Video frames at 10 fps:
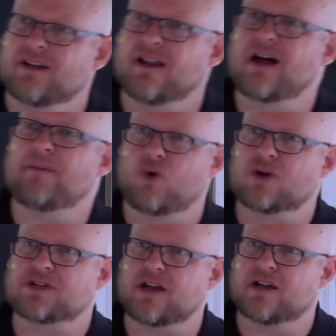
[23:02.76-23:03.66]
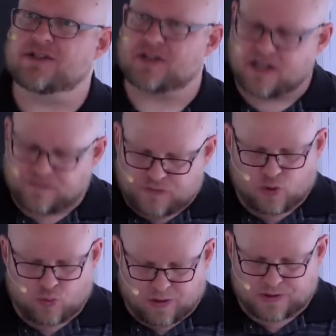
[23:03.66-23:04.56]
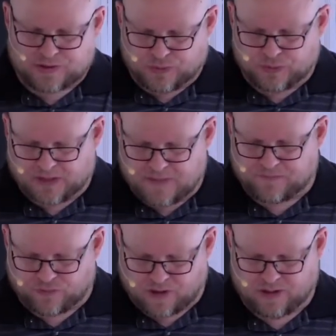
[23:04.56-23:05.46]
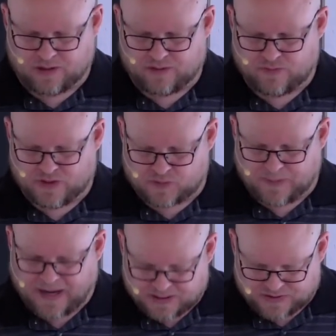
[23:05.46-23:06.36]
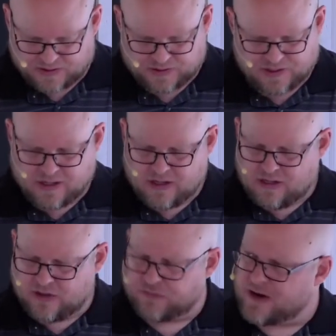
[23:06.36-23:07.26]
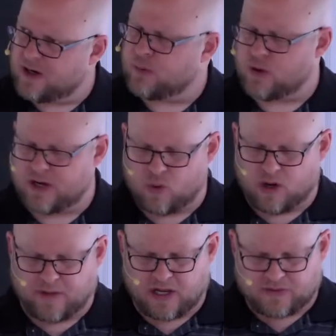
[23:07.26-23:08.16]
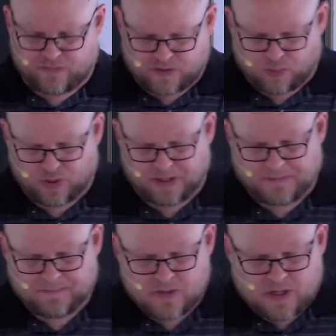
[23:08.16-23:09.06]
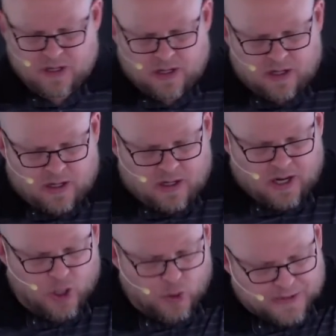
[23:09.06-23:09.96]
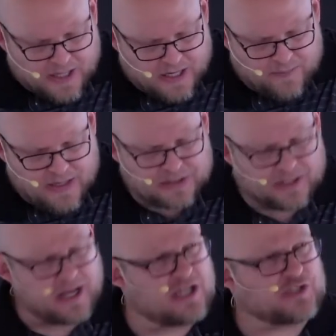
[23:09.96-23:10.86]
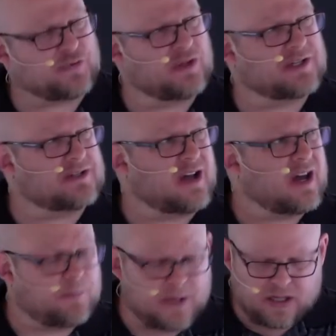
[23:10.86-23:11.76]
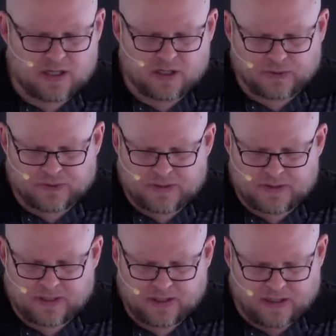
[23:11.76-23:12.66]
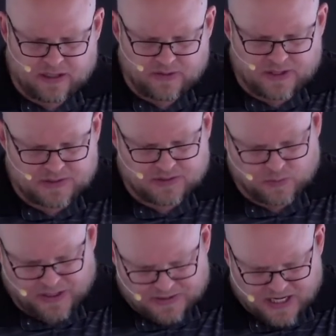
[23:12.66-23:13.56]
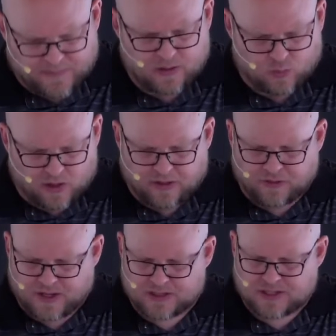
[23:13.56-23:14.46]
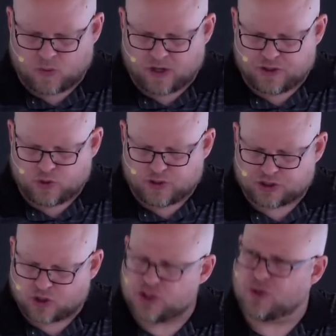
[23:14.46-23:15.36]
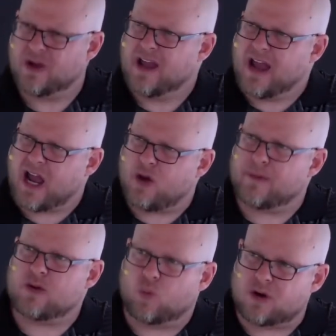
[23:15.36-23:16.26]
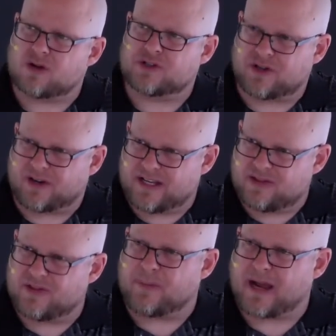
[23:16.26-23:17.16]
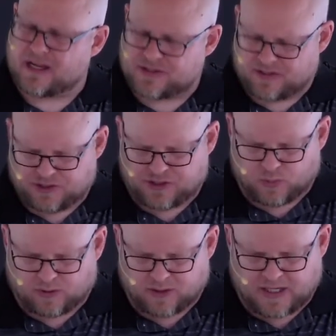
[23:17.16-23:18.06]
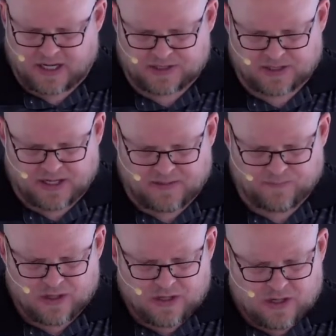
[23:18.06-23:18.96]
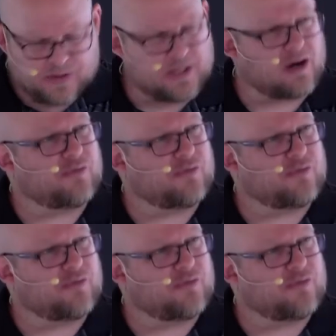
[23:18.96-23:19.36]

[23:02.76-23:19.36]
lot more sense if you were to leapfrog this passage. The final point I want to make, fifth point, I hope to kind of make the case for this not being included. And thus, as we examine it, one of the things I want to do is show you how many words are in the passage that we're looking at today that are